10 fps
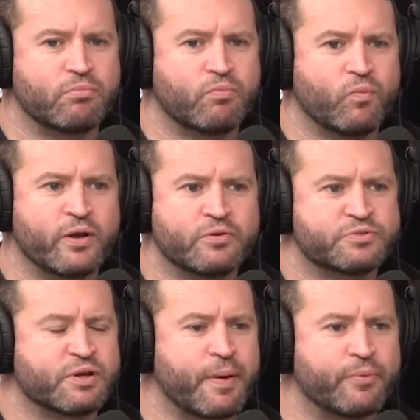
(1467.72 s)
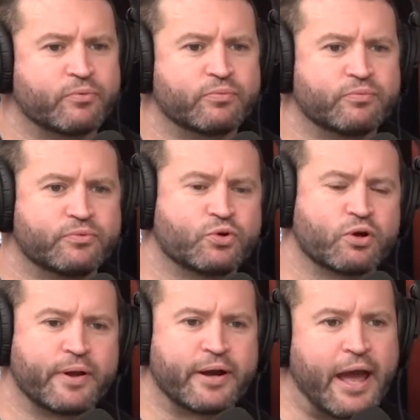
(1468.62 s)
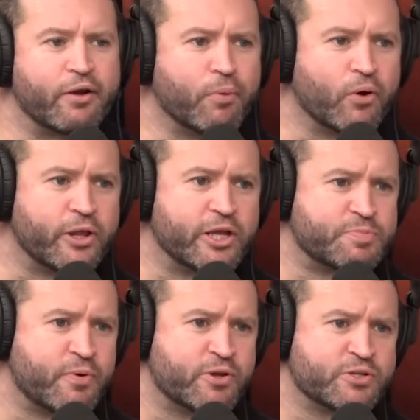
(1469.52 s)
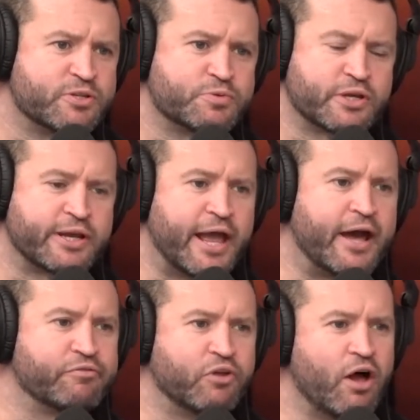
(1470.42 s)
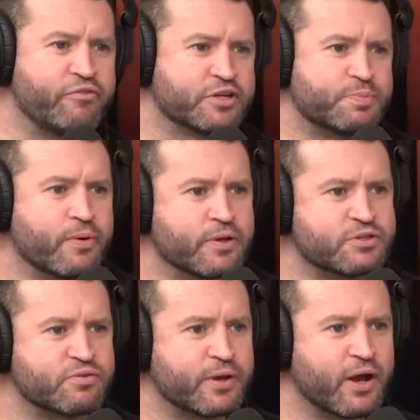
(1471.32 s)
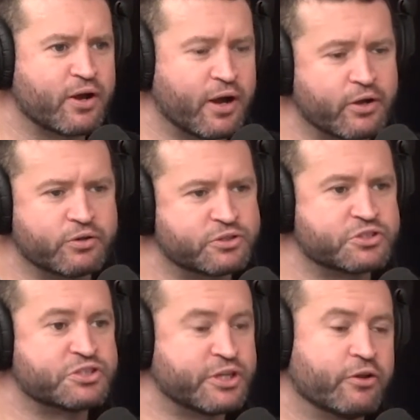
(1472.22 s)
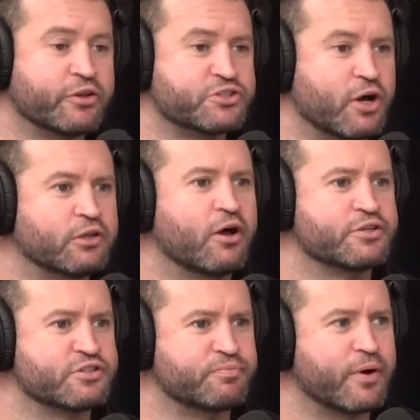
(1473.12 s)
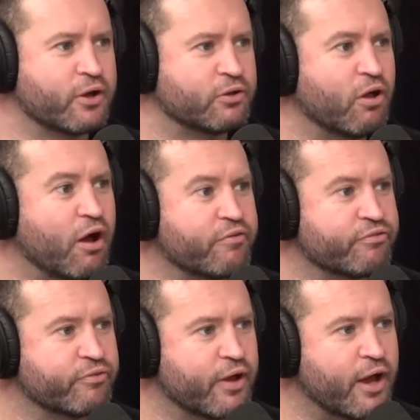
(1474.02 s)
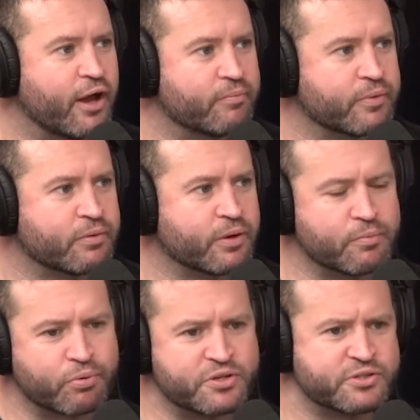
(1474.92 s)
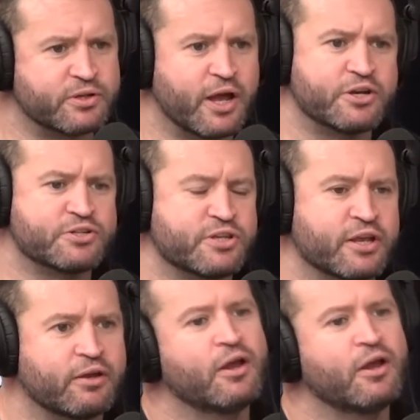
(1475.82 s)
when some people talk about an out-of-body experience. This was like an out-of-life experience for me. I got to sit on the sidelines of my own life in prison and just think,